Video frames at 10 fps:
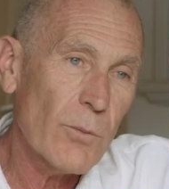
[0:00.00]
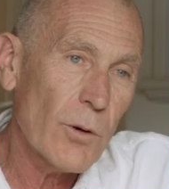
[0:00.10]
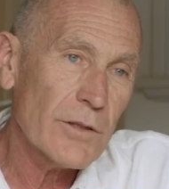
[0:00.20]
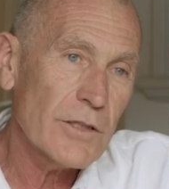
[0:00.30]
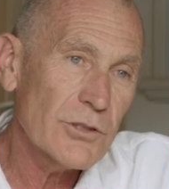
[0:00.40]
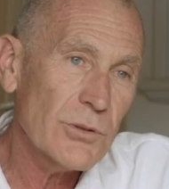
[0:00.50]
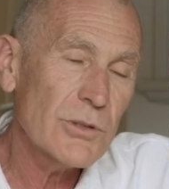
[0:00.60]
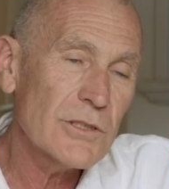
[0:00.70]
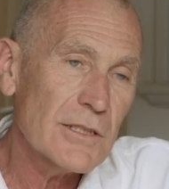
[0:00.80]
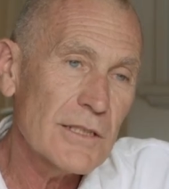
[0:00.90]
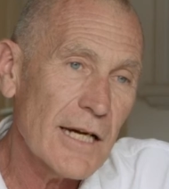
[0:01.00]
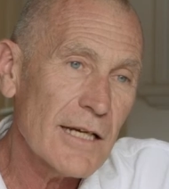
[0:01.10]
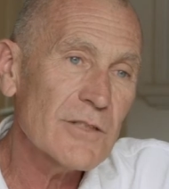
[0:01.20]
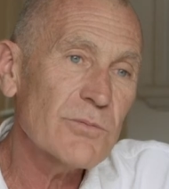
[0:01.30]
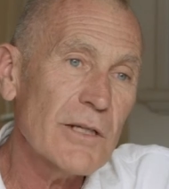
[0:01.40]
What the George
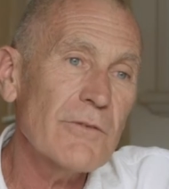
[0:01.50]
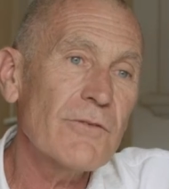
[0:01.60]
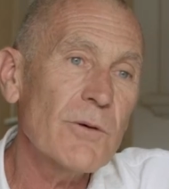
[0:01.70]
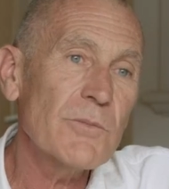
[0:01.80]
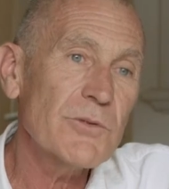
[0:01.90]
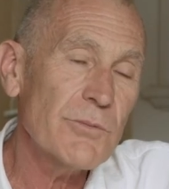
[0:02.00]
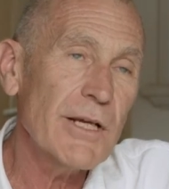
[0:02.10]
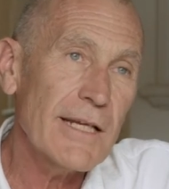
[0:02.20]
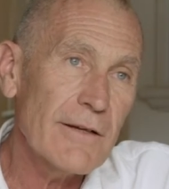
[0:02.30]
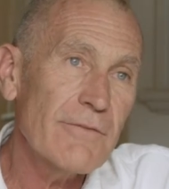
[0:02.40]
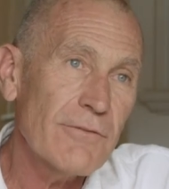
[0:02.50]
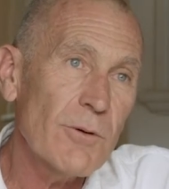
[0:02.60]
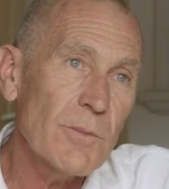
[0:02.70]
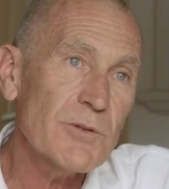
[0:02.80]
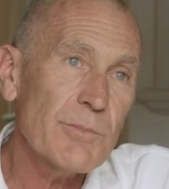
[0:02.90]
does when it
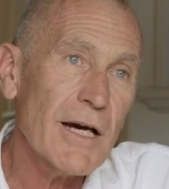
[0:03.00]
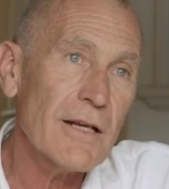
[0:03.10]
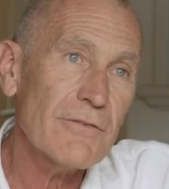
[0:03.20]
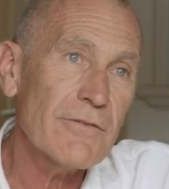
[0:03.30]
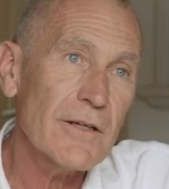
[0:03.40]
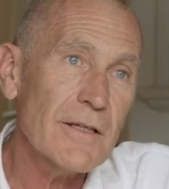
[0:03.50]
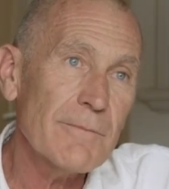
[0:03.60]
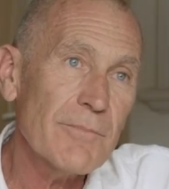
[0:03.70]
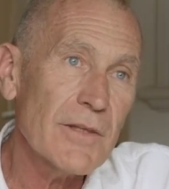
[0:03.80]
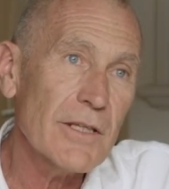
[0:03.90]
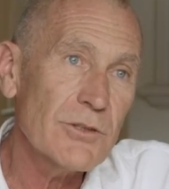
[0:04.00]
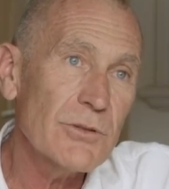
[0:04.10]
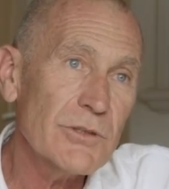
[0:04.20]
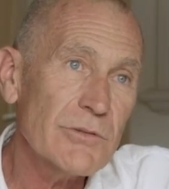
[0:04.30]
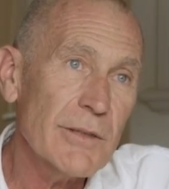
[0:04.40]
reforms part of the
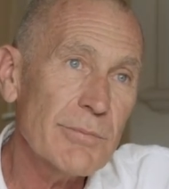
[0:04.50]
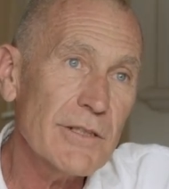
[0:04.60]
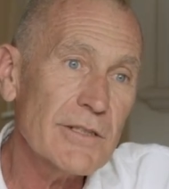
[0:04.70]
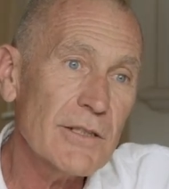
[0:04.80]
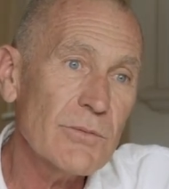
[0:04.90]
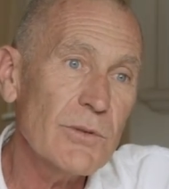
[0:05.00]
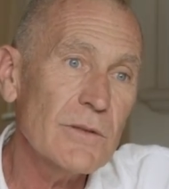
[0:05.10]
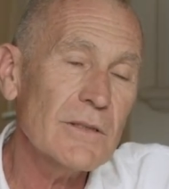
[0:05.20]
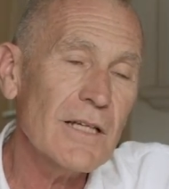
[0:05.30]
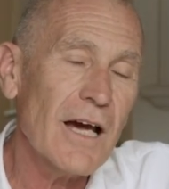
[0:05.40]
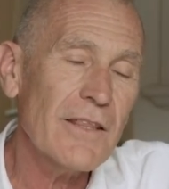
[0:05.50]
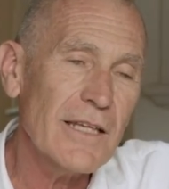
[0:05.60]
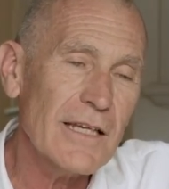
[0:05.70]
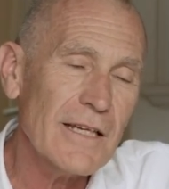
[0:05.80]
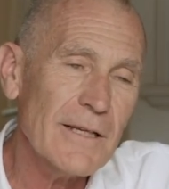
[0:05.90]
George Street precinct will, I
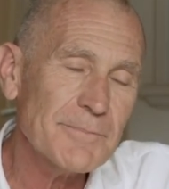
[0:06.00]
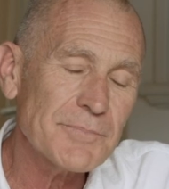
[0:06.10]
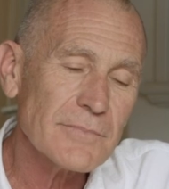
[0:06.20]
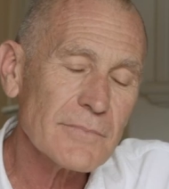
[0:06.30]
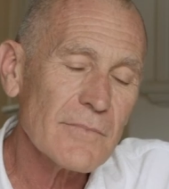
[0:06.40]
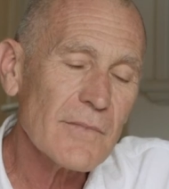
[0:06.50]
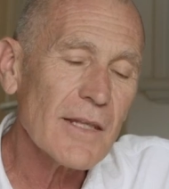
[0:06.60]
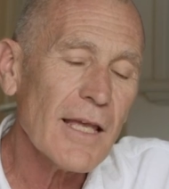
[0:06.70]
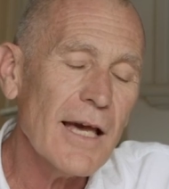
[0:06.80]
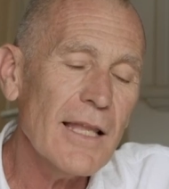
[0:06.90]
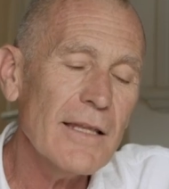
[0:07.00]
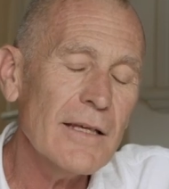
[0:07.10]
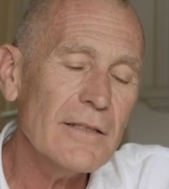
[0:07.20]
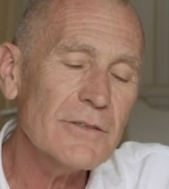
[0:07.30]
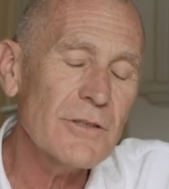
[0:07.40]
think,
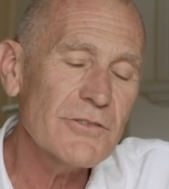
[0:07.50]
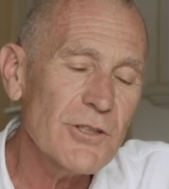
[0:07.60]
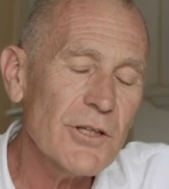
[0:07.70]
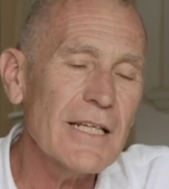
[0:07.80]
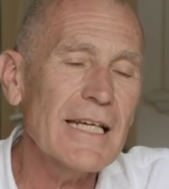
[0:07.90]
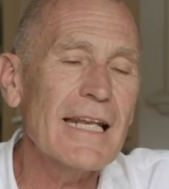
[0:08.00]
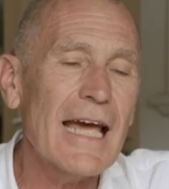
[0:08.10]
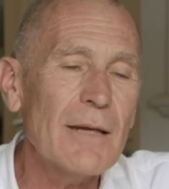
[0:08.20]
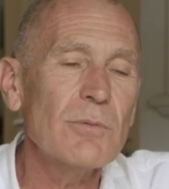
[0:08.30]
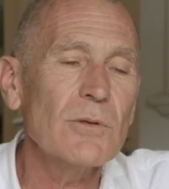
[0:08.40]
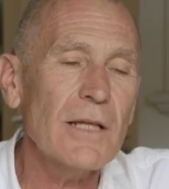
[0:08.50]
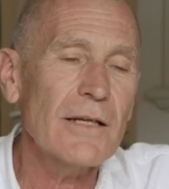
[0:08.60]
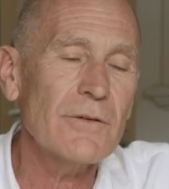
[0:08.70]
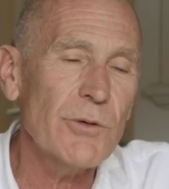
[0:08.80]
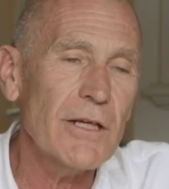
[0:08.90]
sort of certainly enable
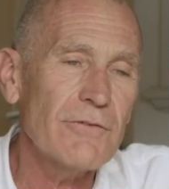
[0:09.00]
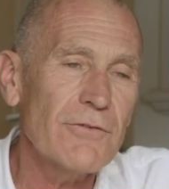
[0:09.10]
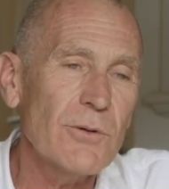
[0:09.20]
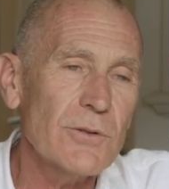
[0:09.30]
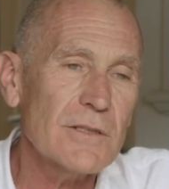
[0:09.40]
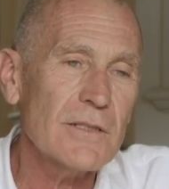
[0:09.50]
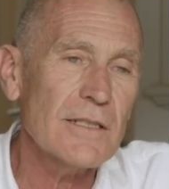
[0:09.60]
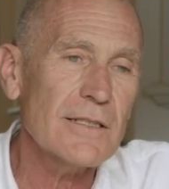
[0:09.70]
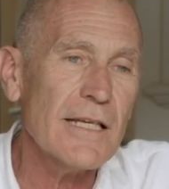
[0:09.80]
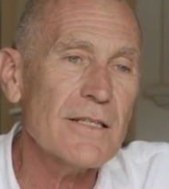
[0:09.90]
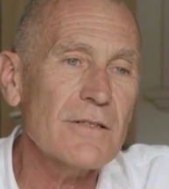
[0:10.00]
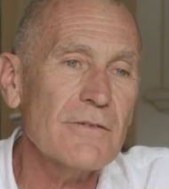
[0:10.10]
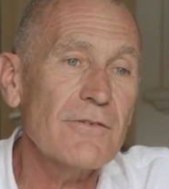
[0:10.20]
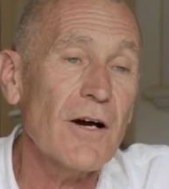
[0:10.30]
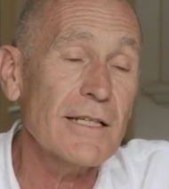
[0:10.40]
and reinforce the sense
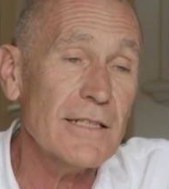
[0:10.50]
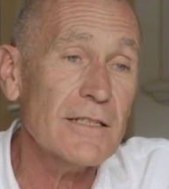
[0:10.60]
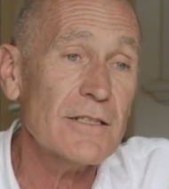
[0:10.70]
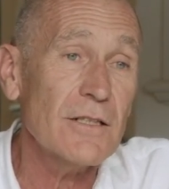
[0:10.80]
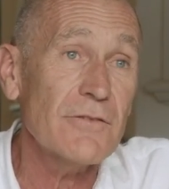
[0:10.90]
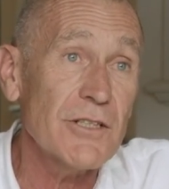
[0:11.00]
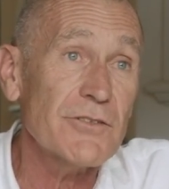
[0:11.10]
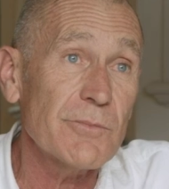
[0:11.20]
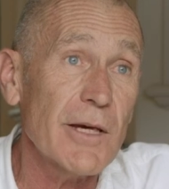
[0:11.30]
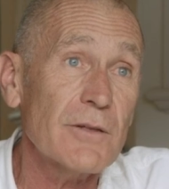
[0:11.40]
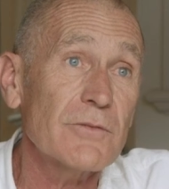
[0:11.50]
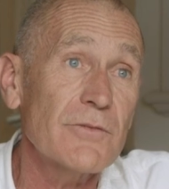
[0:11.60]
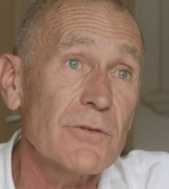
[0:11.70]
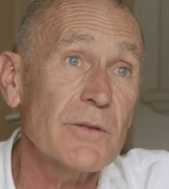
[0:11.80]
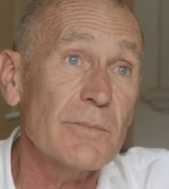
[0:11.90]
of identity of East Fremantle
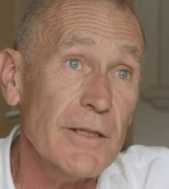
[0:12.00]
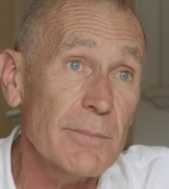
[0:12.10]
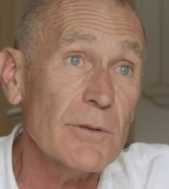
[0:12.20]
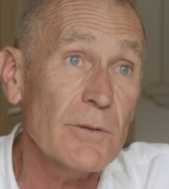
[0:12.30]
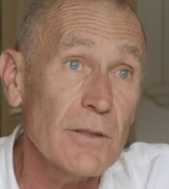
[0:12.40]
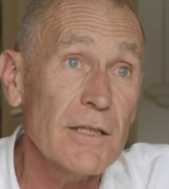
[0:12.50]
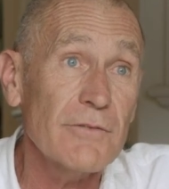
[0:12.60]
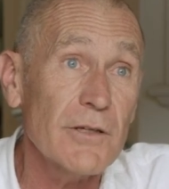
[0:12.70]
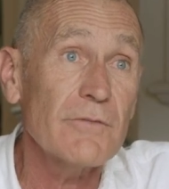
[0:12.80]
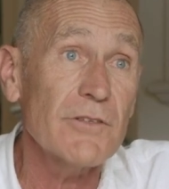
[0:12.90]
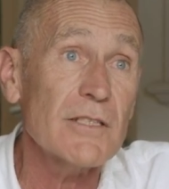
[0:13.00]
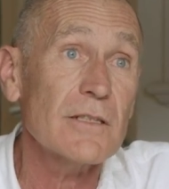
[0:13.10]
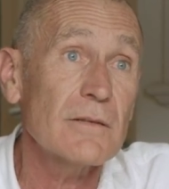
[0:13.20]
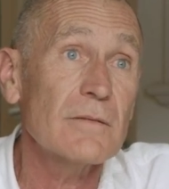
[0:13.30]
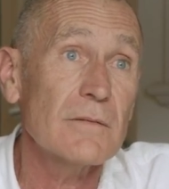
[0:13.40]
for the people who live and visit.